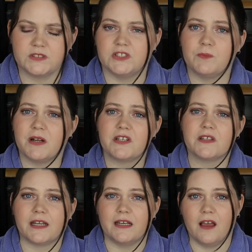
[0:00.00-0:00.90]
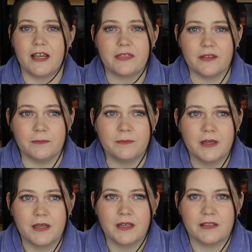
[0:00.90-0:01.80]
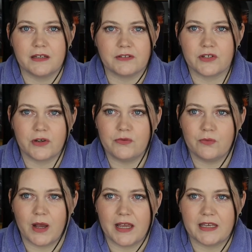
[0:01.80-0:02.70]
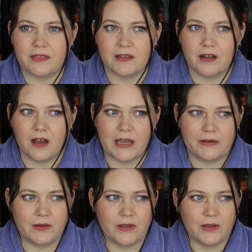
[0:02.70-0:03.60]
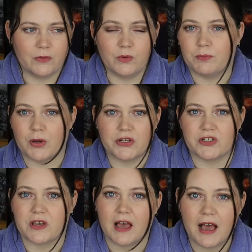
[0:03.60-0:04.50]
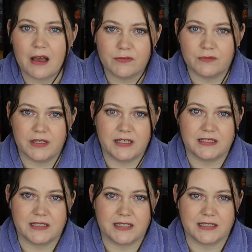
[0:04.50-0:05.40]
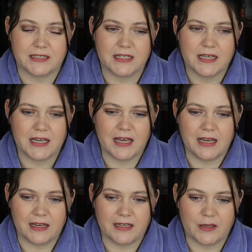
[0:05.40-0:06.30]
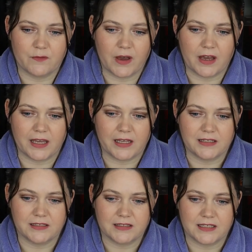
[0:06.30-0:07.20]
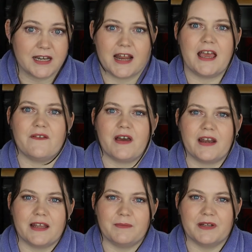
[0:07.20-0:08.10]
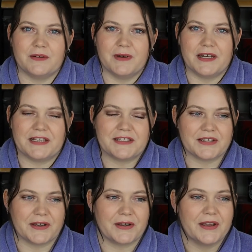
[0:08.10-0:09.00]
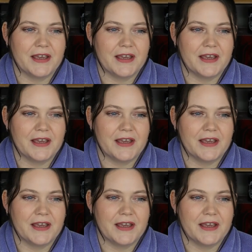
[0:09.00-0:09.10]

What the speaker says: as much as I'd like them, there is no way that I would purchase half of these things if I didn't have unlimited money. So